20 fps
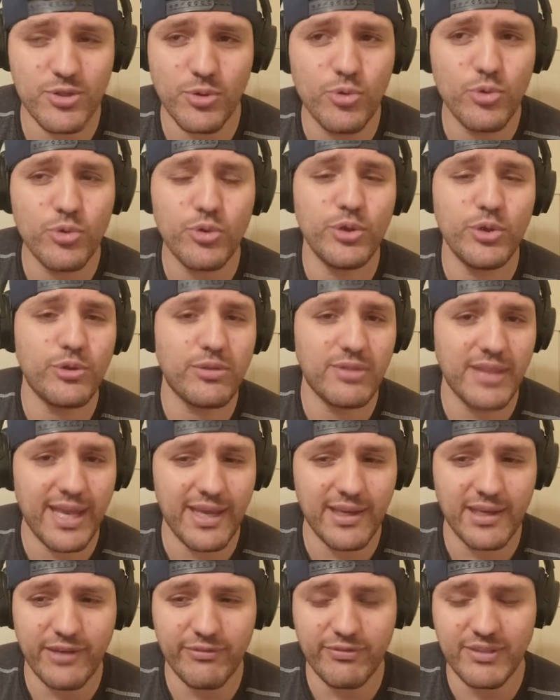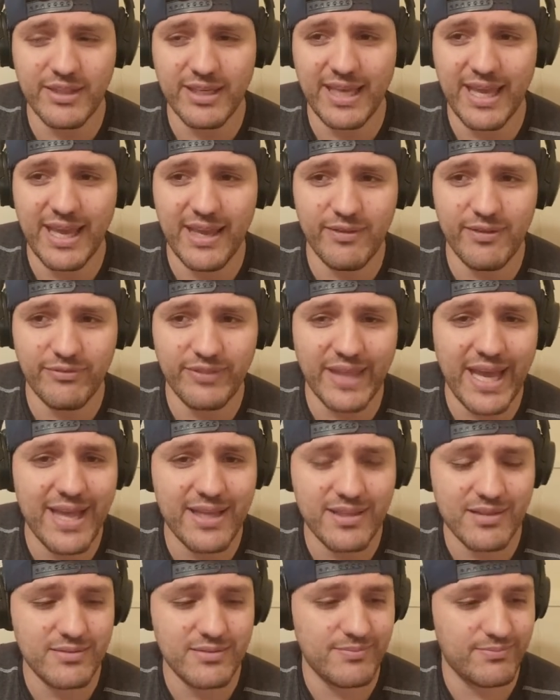So who do you think, if the if
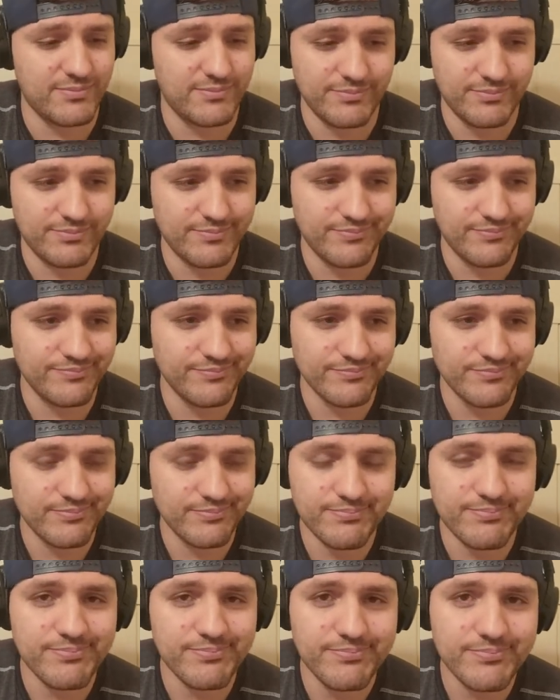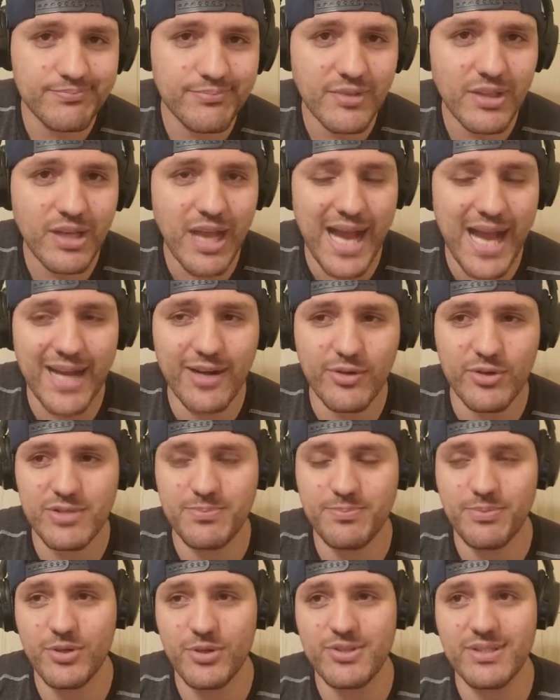that
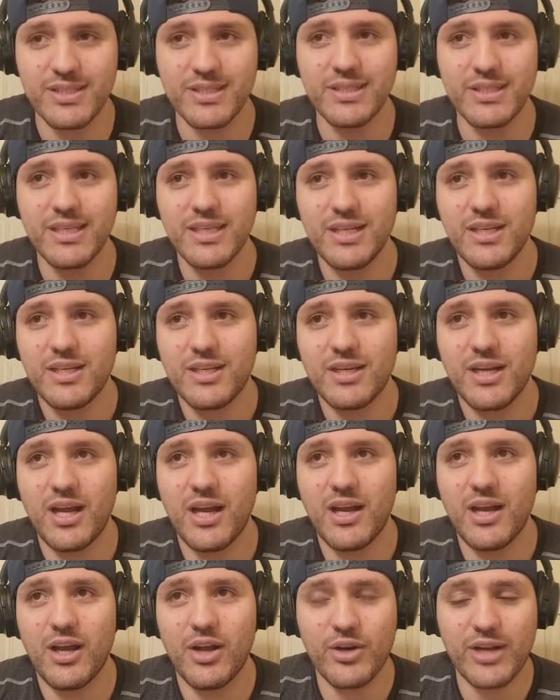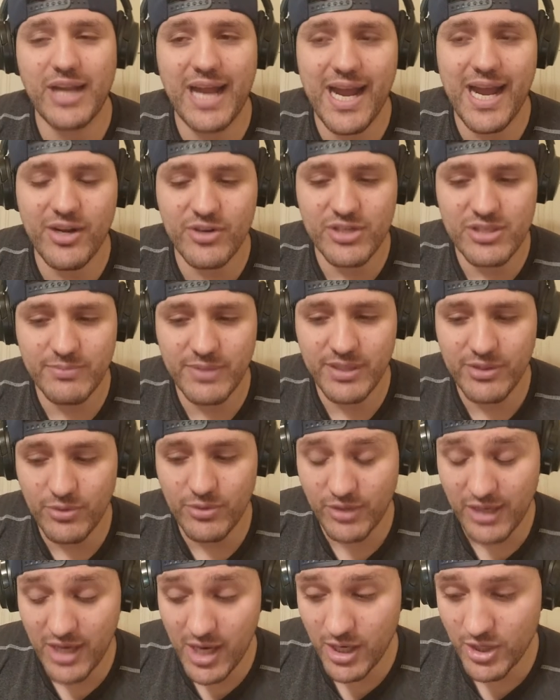congressperson uh, or congressman
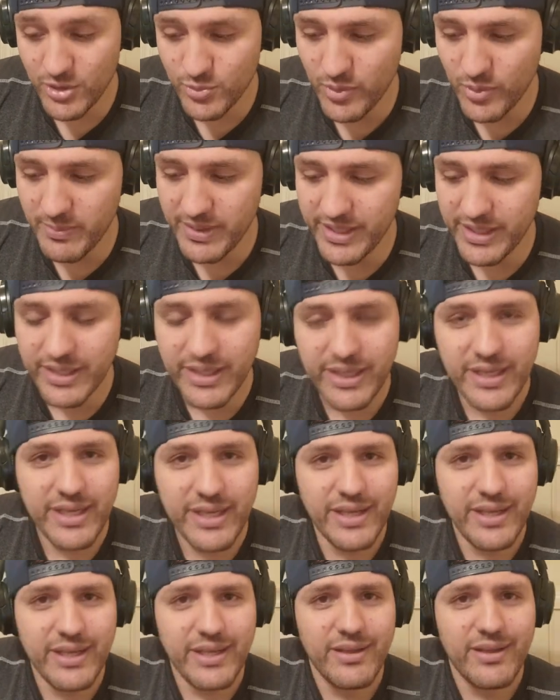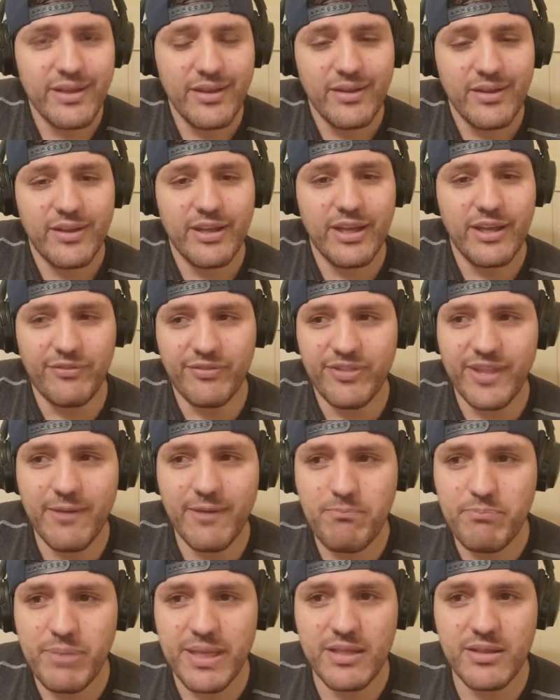or congresswoman, if
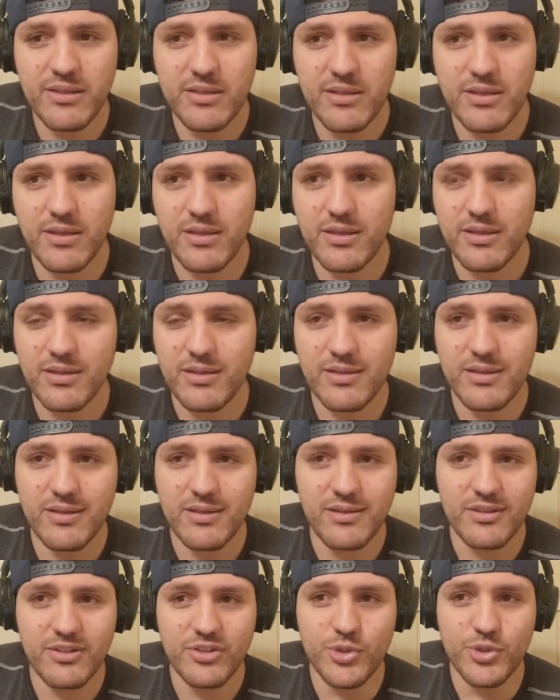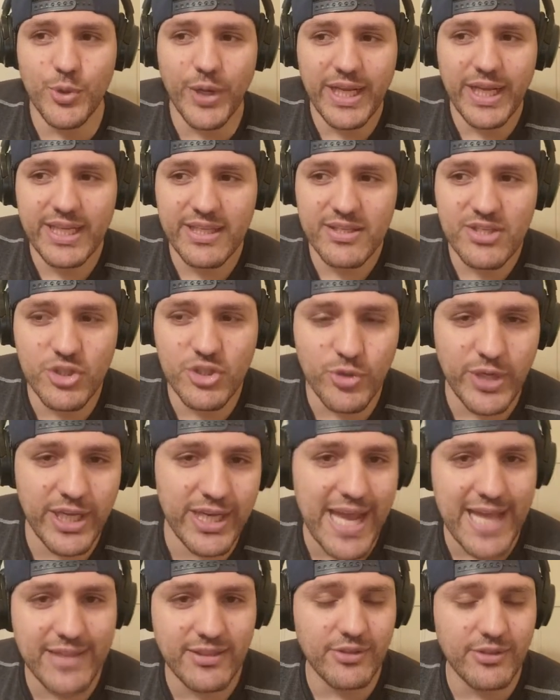they've been drinking
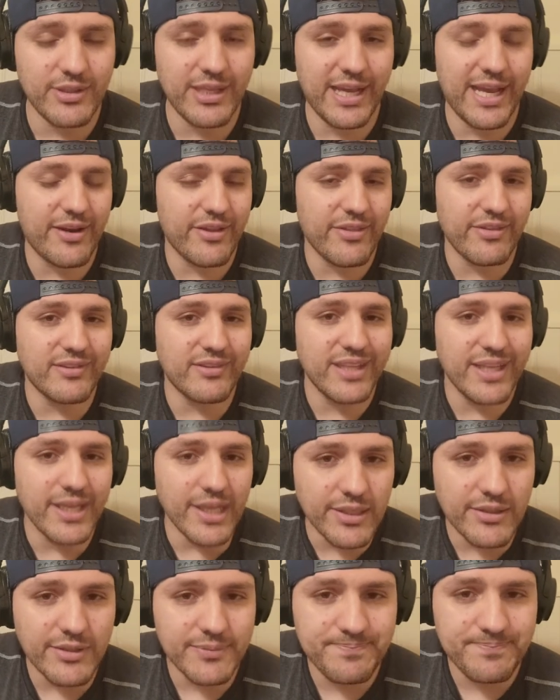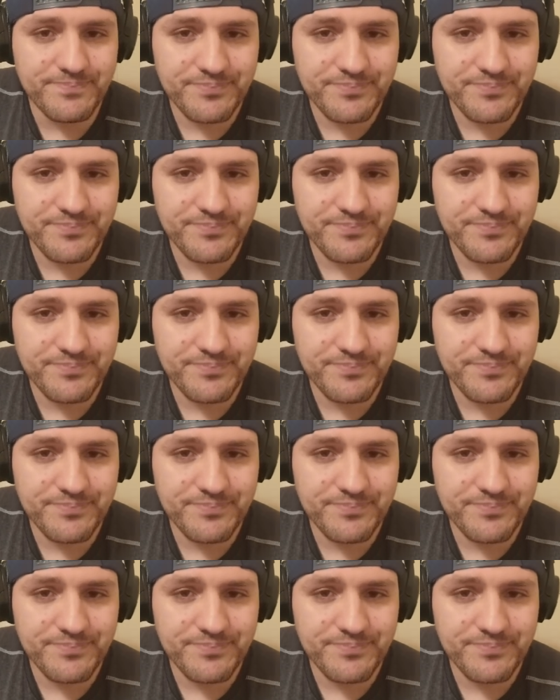straight out, the, out of the tit,